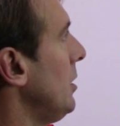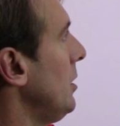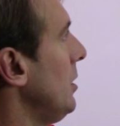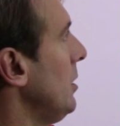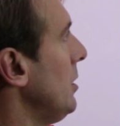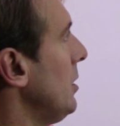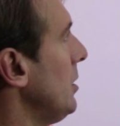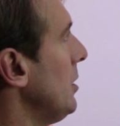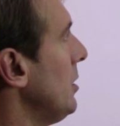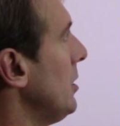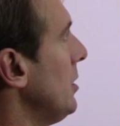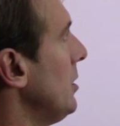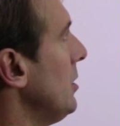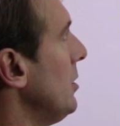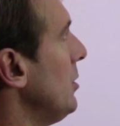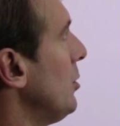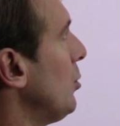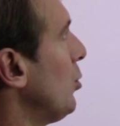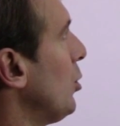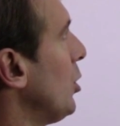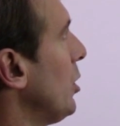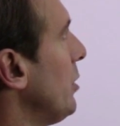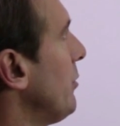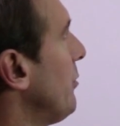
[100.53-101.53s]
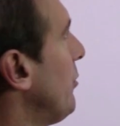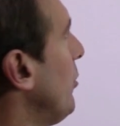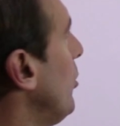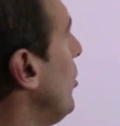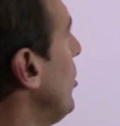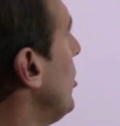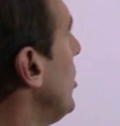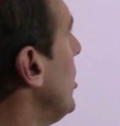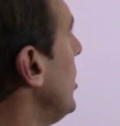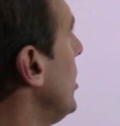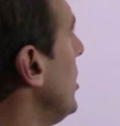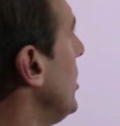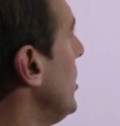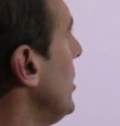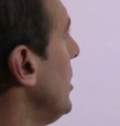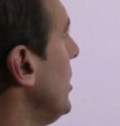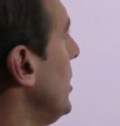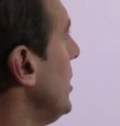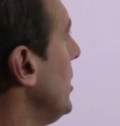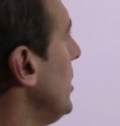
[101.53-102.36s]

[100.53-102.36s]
the word for,